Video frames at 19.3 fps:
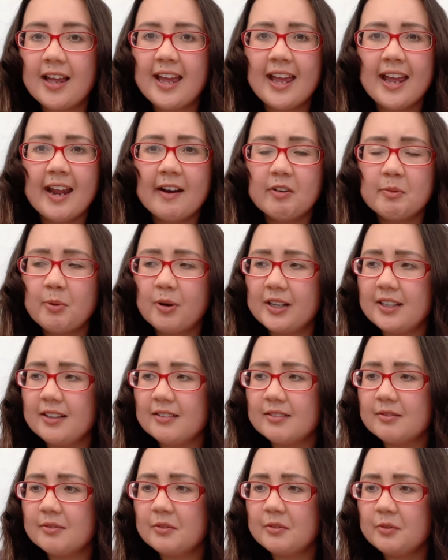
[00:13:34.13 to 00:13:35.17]
Everybody,
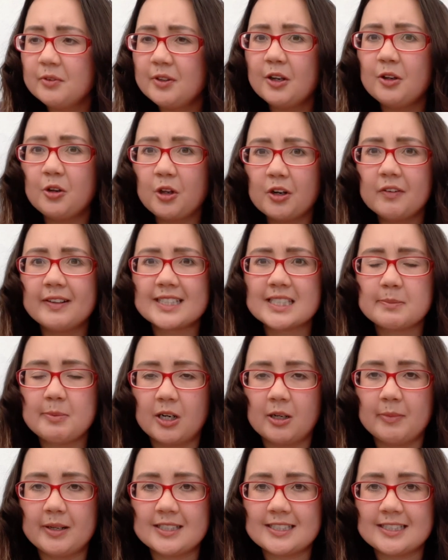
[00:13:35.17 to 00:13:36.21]
done a lot of
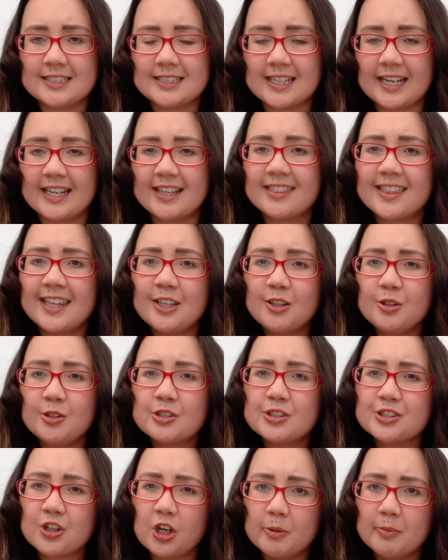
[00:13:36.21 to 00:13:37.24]
experimenting today. Thank you
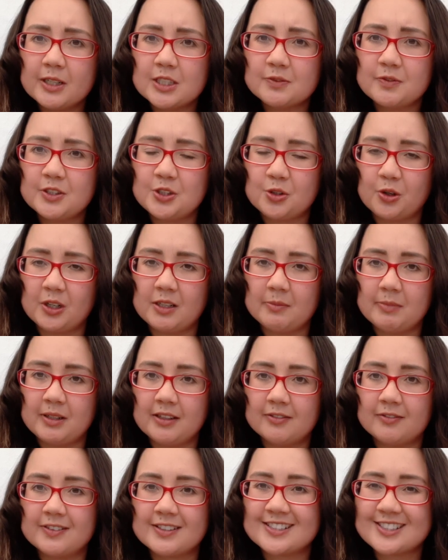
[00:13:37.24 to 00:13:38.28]
so much for joining me
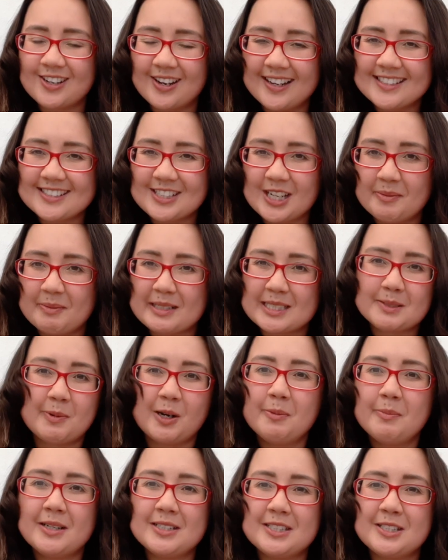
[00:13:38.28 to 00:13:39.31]
for Science Time
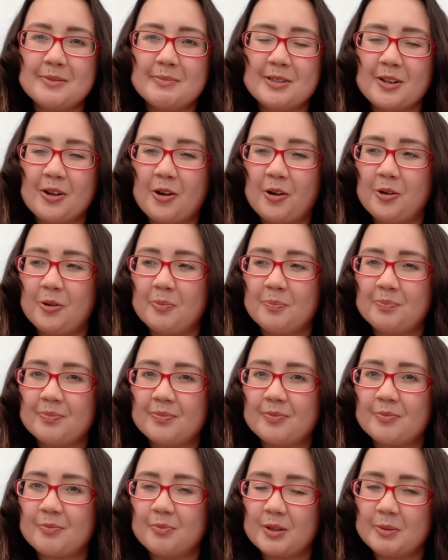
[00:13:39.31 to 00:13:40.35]
Experimenting at Home
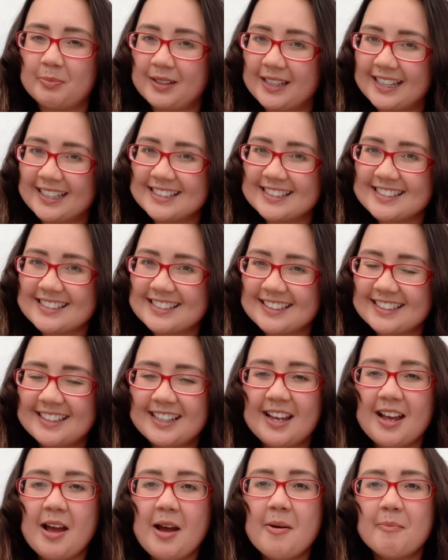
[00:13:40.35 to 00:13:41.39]
with Plants.
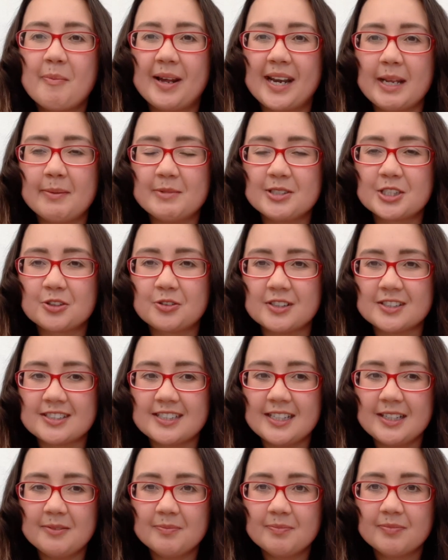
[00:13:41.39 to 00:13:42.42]
My name is
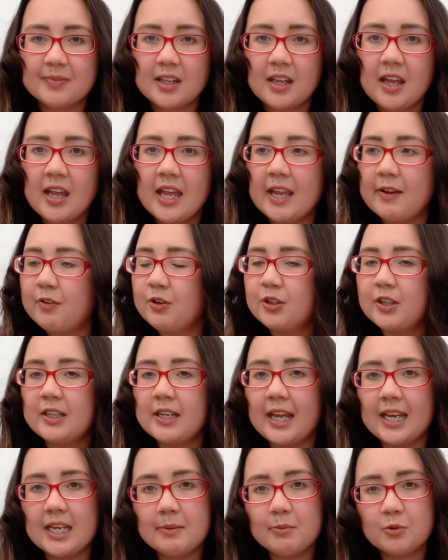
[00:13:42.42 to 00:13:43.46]
Kristi. If you need
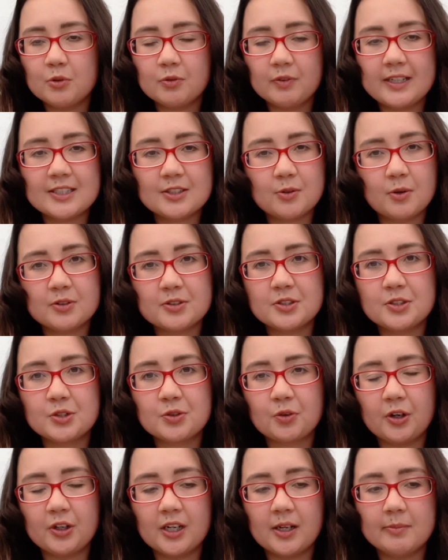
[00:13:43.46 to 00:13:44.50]
any more resources,
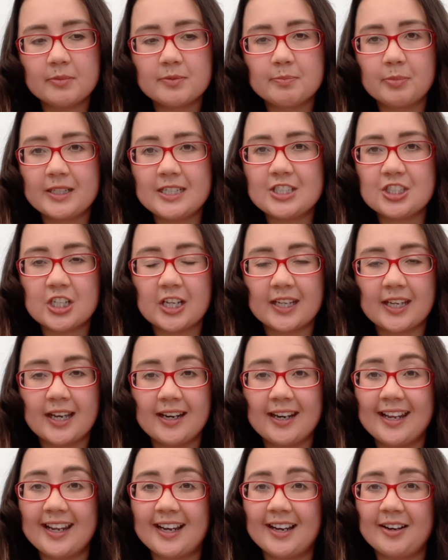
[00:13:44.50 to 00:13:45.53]
grown-ups, please check out
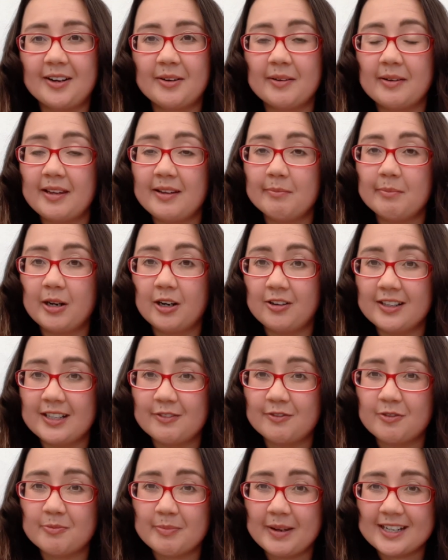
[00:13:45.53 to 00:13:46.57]
our parent
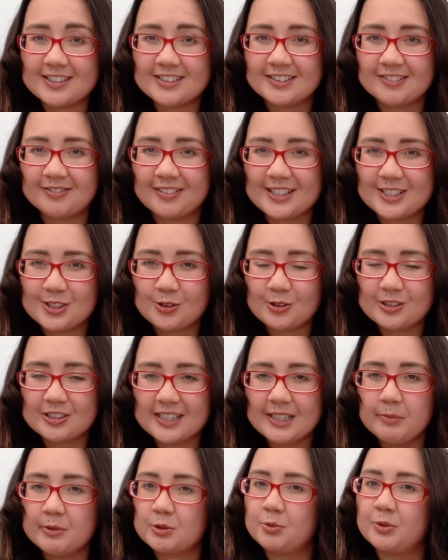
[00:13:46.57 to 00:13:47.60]
information resource
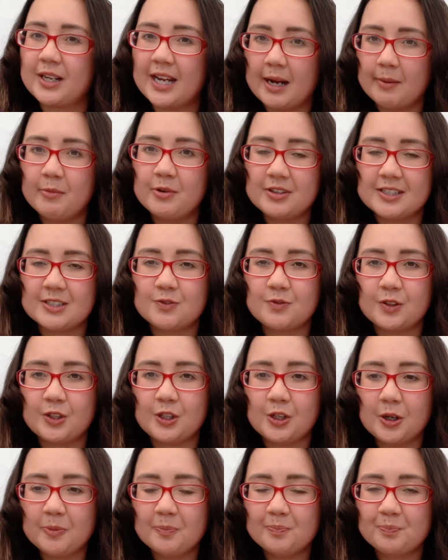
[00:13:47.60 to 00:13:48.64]
sheet, which will come with this video.